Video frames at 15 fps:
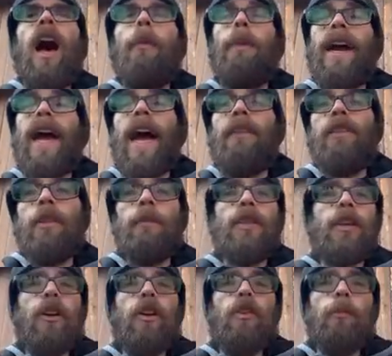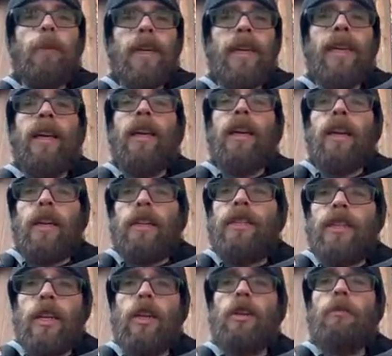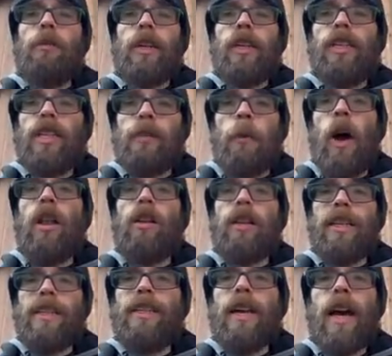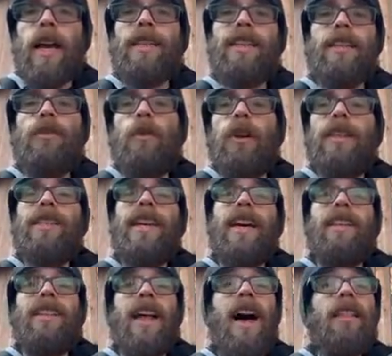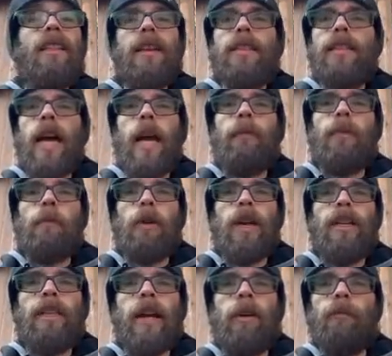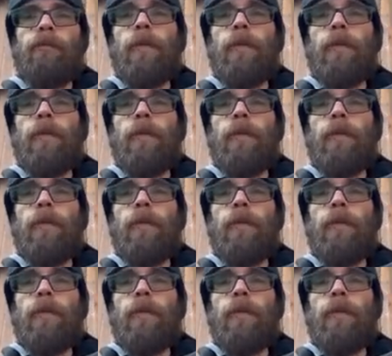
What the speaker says: By having the material be considerably smaller in size, it's going to take a lot less time for breakdown.